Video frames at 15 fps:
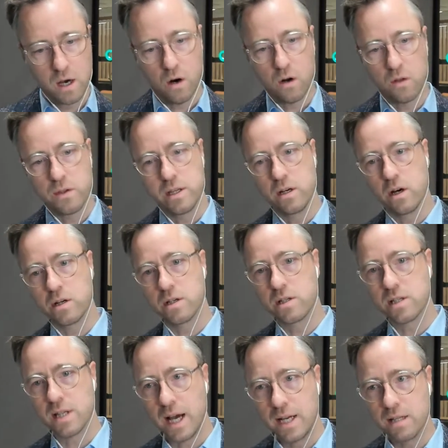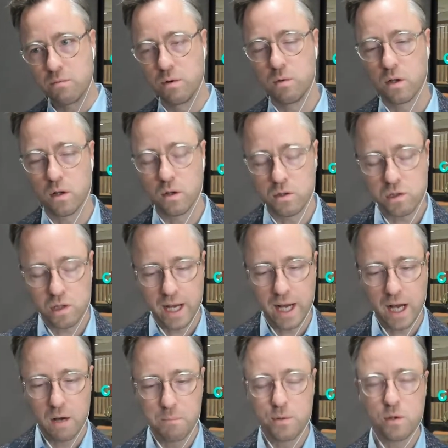On the other side, we will also
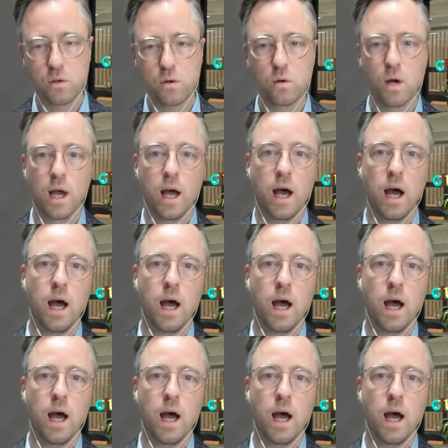help you